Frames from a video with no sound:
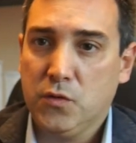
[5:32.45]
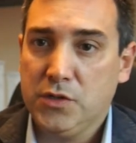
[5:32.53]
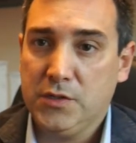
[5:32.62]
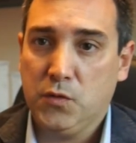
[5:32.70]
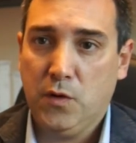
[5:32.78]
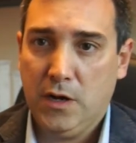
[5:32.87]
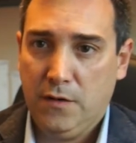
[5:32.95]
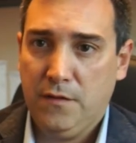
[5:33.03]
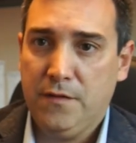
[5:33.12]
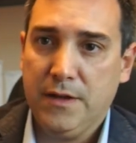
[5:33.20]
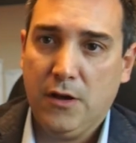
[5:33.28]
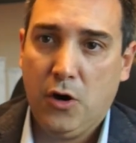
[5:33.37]
which is one of
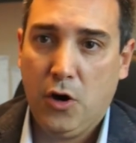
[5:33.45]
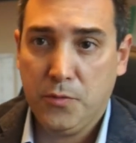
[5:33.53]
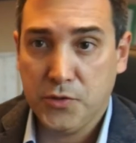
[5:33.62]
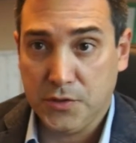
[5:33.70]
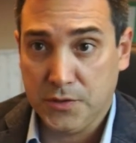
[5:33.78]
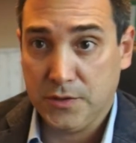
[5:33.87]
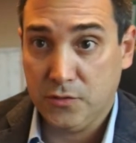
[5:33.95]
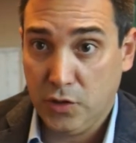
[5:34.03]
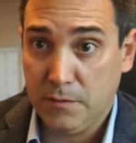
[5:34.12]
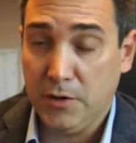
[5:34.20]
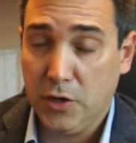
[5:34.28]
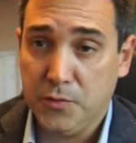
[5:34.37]
the options,
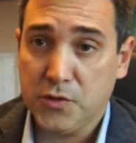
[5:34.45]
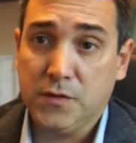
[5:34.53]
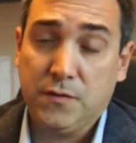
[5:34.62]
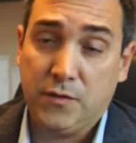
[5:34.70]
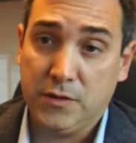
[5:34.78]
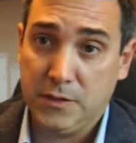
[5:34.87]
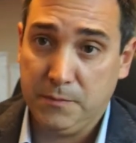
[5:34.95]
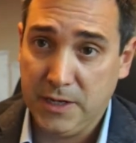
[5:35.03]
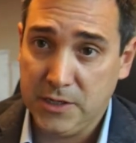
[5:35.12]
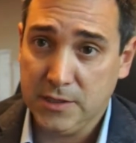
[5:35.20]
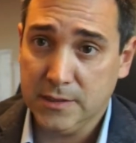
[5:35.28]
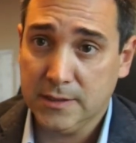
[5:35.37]
treatment options for these
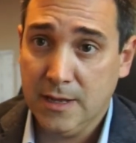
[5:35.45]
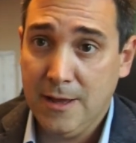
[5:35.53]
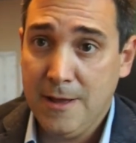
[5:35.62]
patients.